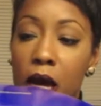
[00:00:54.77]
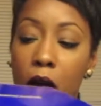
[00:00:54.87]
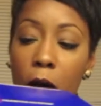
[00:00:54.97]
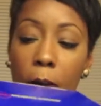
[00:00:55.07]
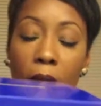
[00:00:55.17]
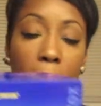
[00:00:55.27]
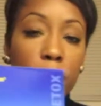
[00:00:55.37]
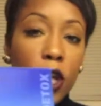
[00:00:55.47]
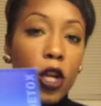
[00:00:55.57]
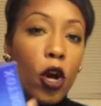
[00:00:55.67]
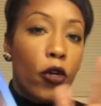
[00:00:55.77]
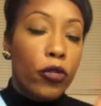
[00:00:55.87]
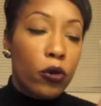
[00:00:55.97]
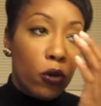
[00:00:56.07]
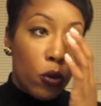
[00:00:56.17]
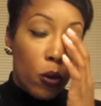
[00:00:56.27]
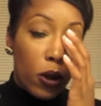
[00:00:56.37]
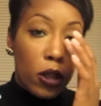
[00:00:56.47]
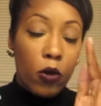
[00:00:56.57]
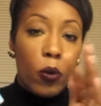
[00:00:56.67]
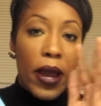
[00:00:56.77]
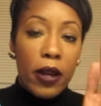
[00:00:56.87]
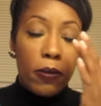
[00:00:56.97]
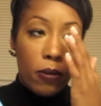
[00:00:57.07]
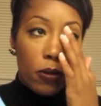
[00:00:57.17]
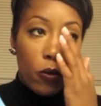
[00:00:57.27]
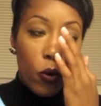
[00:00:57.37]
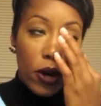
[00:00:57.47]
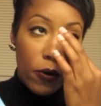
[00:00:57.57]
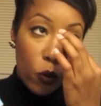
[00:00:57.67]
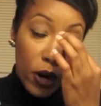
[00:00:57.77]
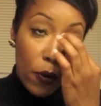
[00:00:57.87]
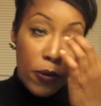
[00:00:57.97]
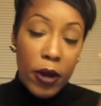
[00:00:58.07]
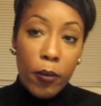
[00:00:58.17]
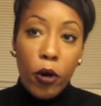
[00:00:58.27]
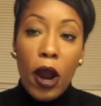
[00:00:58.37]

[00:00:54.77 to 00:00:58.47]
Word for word: Um, I'm just gonna go through a little random what I, what I remember.